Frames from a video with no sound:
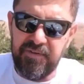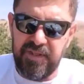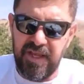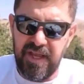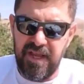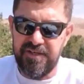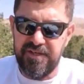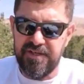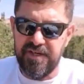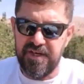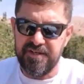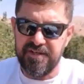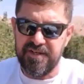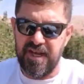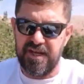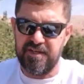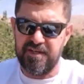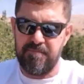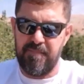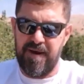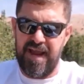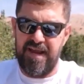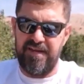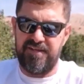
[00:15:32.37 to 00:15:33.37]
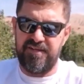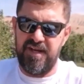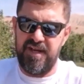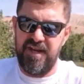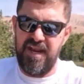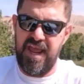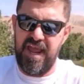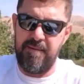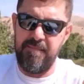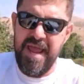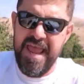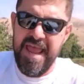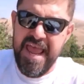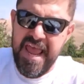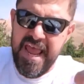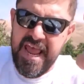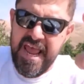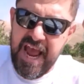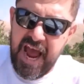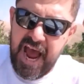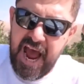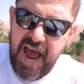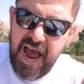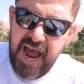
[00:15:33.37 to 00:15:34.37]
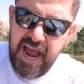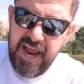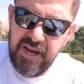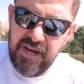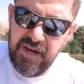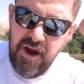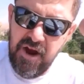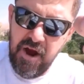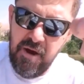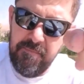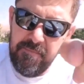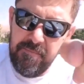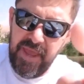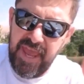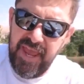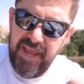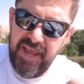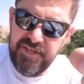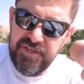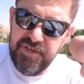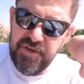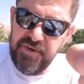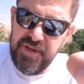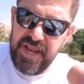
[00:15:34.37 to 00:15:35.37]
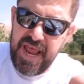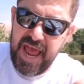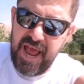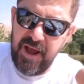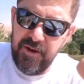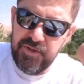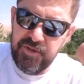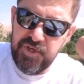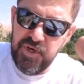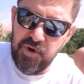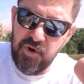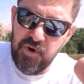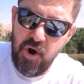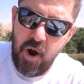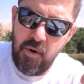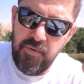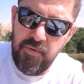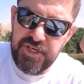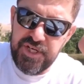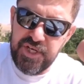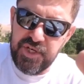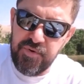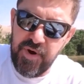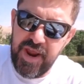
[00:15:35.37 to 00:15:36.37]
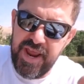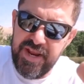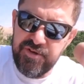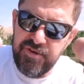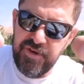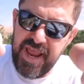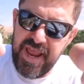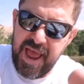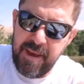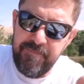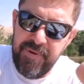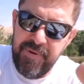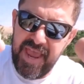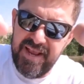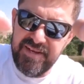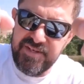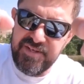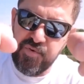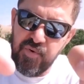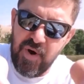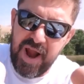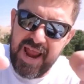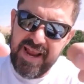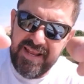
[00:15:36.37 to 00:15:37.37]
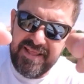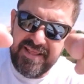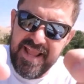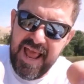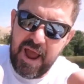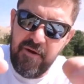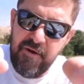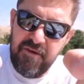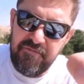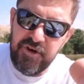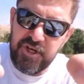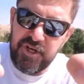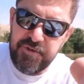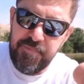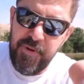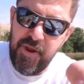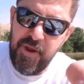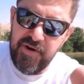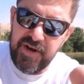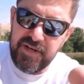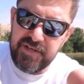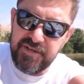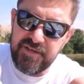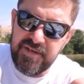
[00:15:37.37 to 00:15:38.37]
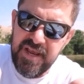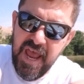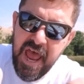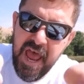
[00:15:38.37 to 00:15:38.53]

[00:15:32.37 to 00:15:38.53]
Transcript: In Jesus' mighty name. I command you now to go straight to the abyss right now, evil spirits.